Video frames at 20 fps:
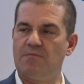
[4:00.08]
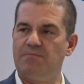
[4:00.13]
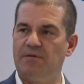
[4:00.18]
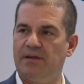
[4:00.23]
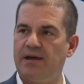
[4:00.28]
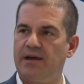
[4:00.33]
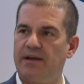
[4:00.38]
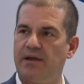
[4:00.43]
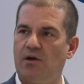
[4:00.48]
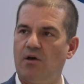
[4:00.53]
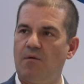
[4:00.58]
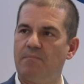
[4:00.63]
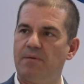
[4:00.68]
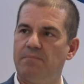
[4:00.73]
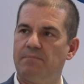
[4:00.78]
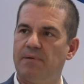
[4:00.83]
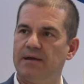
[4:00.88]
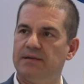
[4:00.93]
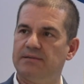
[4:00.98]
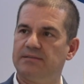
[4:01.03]
replicating,
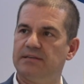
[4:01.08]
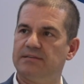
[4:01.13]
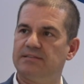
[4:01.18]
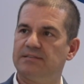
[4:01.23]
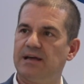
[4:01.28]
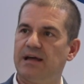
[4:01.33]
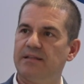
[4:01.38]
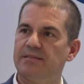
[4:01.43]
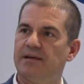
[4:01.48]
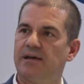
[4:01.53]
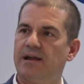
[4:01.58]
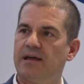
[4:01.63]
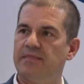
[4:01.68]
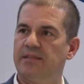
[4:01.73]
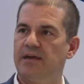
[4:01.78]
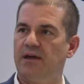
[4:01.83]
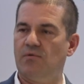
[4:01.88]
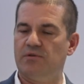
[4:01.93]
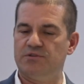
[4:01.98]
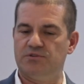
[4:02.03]
copy-paste the standard,
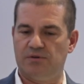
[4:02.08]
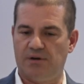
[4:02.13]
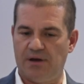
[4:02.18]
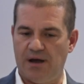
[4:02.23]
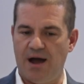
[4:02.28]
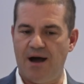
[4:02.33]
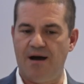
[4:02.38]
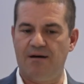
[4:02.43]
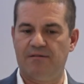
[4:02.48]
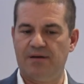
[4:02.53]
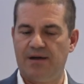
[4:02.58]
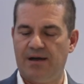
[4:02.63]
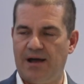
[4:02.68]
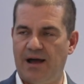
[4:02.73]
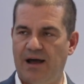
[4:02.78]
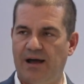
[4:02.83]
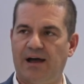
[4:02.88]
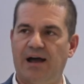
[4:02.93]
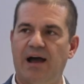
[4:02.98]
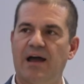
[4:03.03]
and then when you have
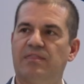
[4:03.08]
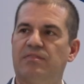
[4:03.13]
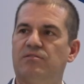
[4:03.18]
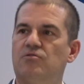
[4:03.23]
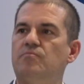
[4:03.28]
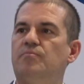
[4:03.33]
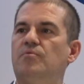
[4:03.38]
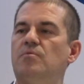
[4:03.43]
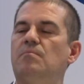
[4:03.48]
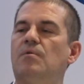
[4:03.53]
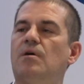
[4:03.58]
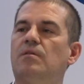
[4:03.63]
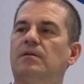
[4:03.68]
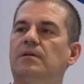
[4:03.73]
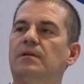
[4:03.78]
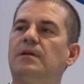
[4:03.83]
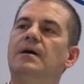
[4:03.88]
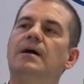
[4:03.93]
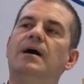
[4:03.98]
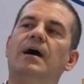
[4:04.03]
a high throughput
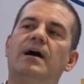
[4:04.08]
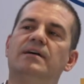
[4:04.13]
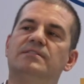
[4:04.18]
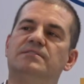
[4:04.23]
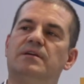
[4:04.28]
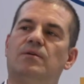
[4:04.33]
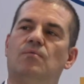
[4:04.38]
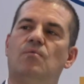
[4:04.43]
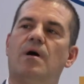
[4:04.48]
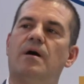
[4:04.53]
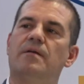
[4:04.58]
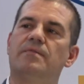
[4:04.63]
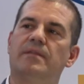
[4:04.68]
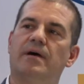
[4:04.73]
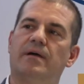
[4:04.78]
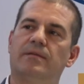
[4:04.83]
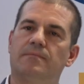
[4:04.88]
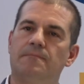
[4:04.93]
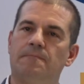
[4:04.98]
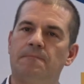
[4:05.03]
model as the one
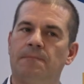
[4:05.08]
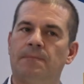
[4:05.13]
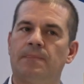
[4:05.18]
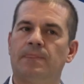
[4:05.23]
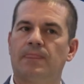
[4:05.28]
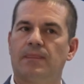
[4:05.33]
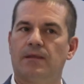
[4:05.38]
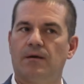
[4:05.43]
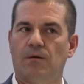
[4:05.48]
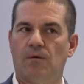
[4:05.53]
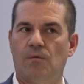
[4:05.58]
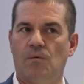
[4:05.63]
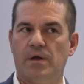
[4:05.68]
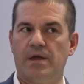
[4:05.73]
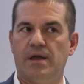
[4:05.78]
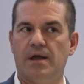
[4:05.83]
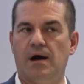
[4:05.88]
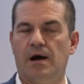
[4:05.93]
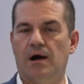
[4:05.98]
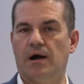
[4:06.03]
that
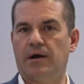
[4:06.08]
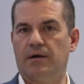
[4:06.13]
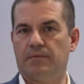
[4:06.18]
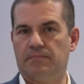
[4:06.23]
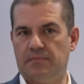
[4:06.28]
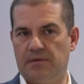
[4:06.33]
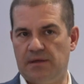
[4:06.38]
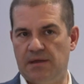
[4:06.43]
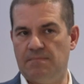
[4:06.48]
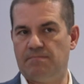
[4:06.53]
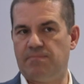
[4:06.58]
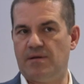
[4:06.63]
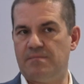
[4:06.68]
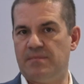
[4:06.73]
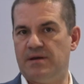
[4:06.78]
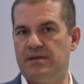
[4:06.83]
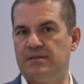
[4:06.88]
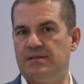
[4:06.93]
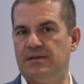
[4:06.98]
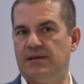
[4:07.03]
we are
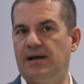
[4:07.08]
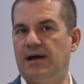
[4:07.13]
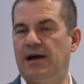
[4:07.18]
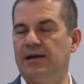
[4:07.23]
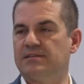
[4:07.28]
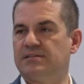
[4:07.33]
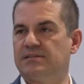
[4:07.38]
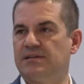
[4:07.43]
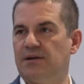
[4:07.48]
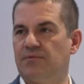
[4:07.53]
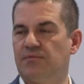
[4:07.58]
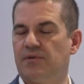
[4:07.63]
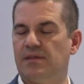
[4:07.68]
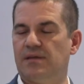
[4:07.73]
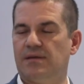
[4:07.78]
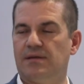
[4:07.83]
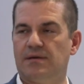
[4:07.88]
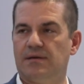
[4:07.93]
implementing at ScaleReady.